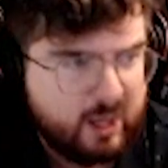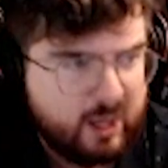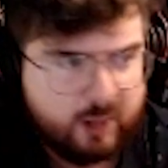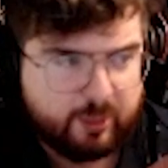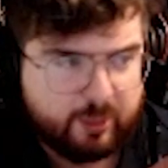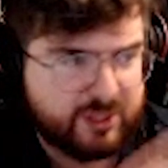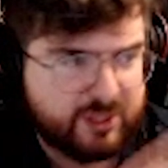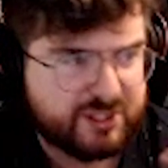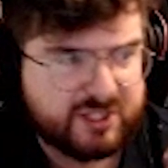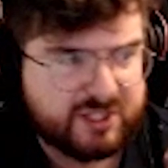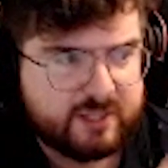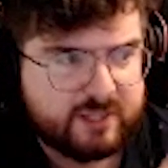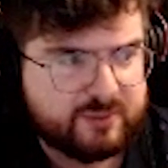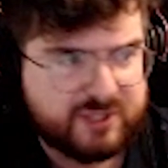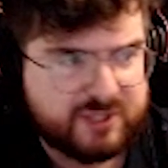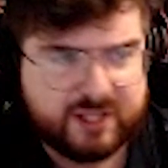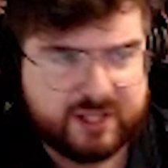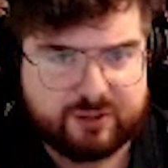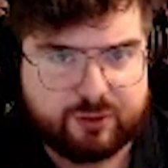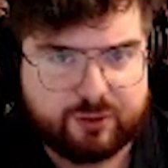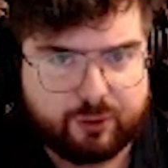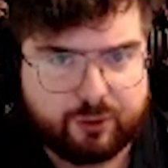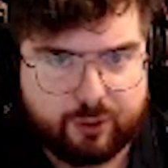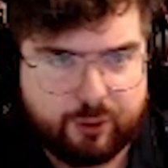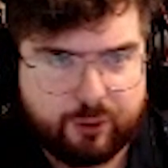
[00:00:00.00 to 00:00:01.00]
but it seems
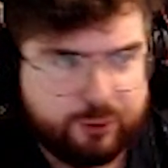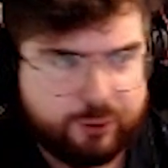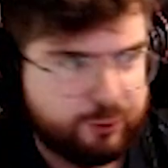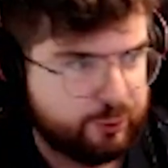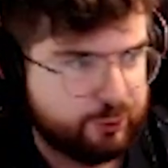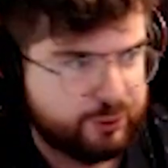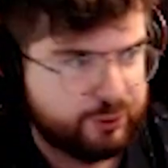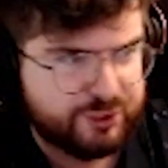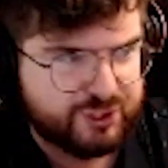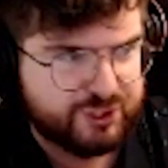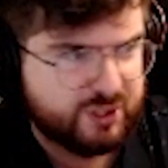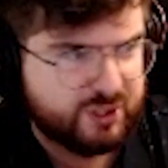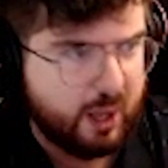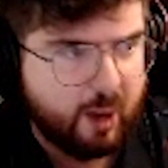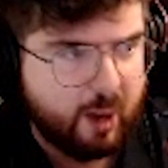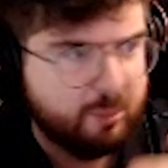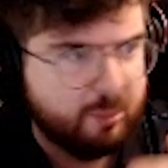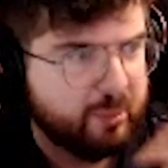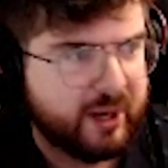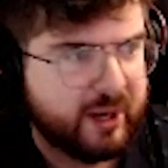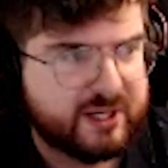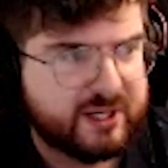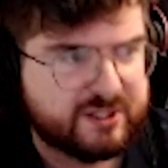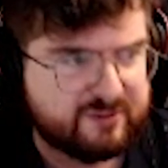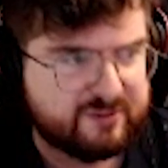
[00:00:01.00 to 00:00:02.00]
like the, there's a
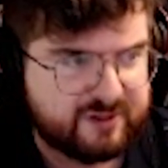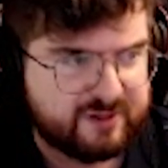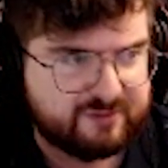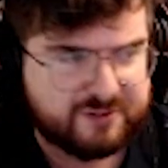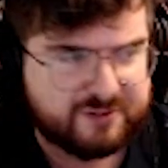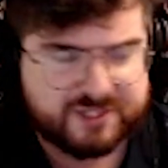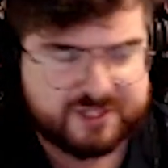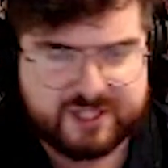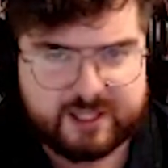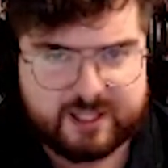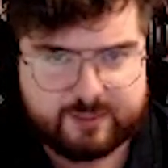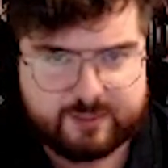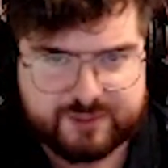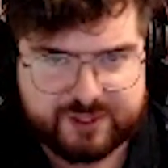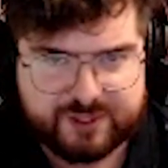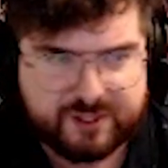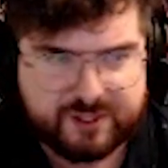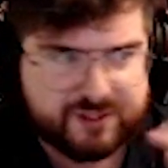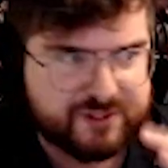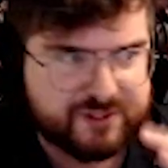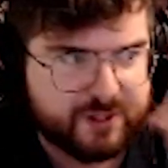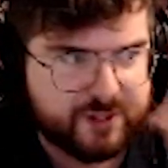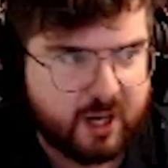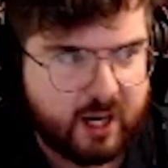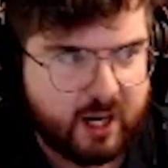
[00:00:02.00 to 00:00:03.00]
bunch of different teams and
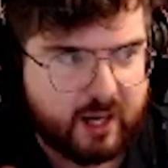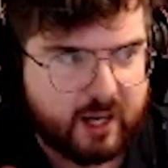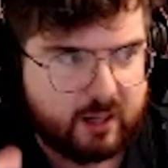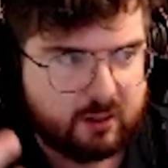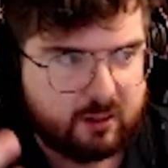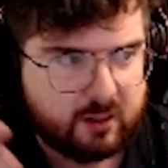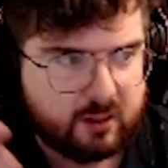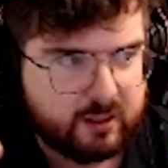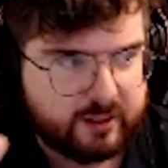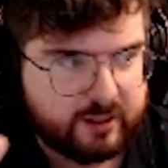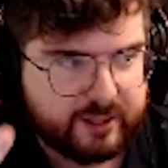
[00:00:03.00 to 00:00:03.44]
it's not,